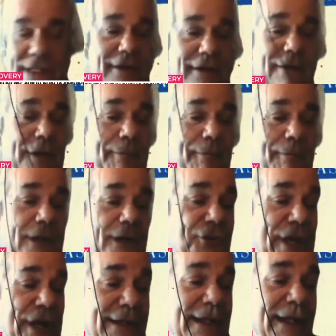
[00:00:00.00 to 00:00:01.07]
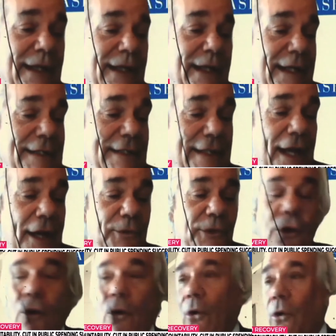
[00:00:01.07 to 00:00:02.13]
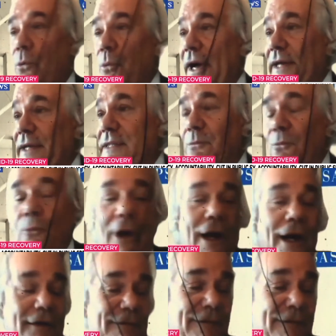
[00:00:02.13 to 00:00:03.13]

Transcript: while building a promising and more inclusive future.